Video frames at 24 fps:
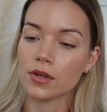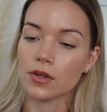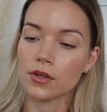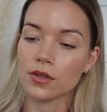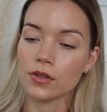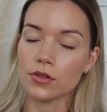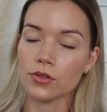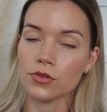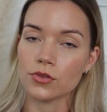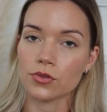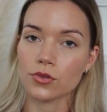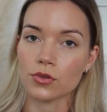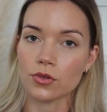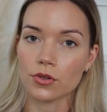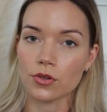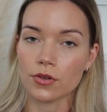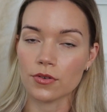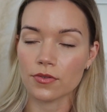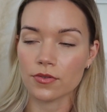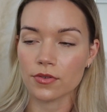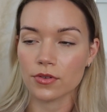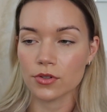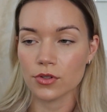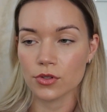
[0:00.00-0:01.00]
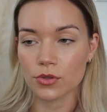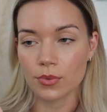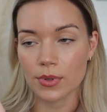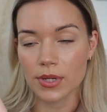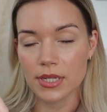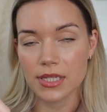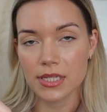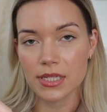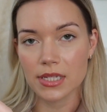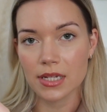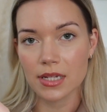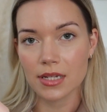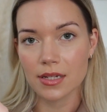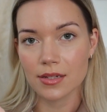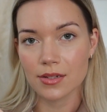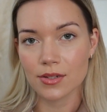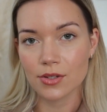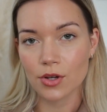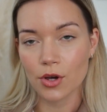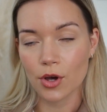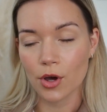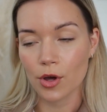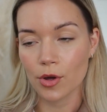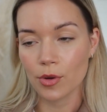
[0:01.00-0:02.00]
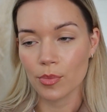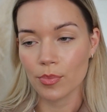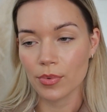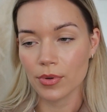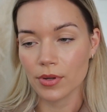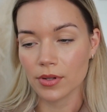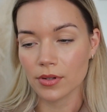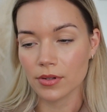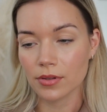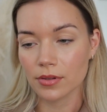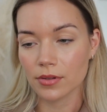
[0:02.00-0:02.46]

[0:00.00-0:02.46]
you sort of twist it open,